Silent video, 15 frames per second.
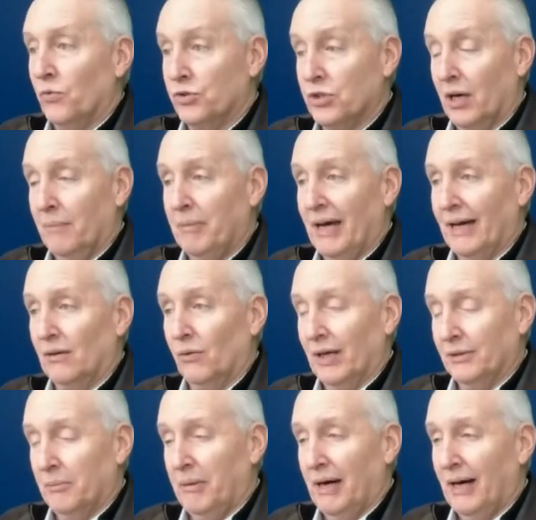Rashaad, back
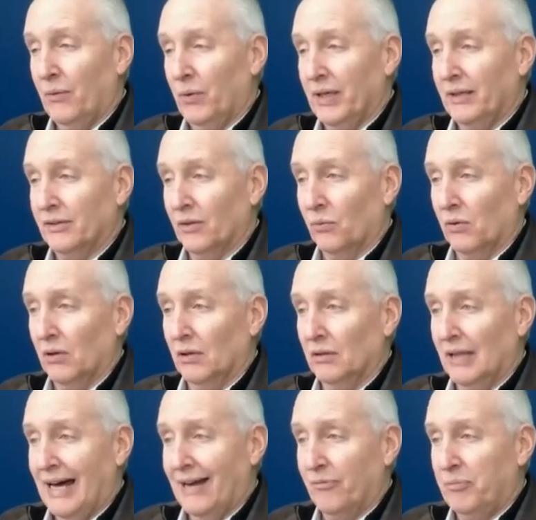around the bye week, there were a
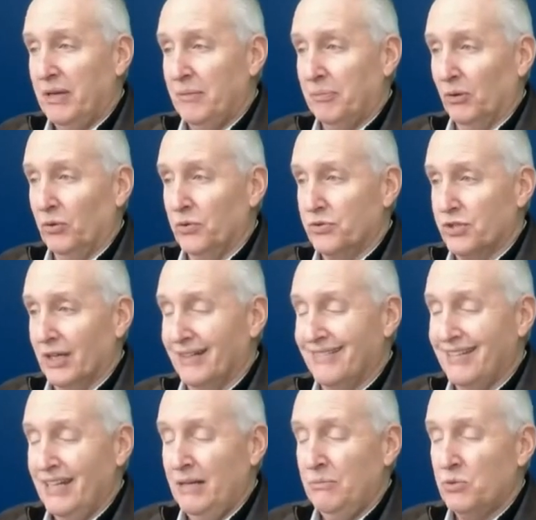lot of people who said
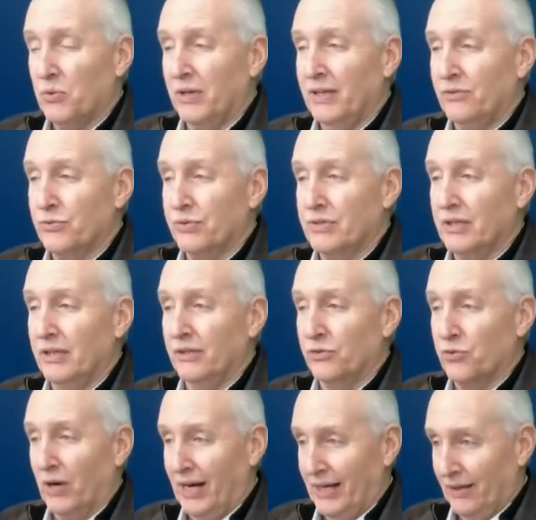teams were interested in
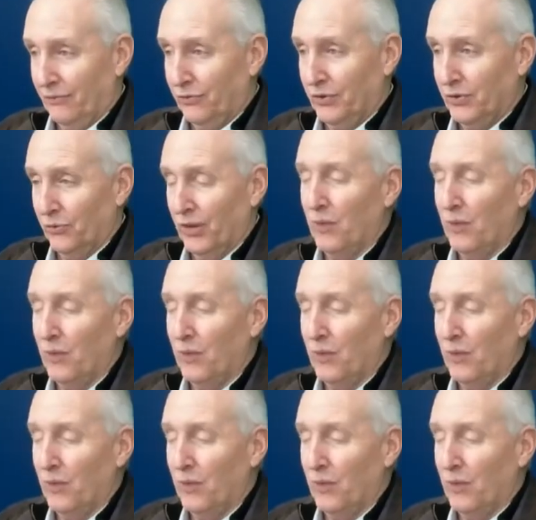trading for you.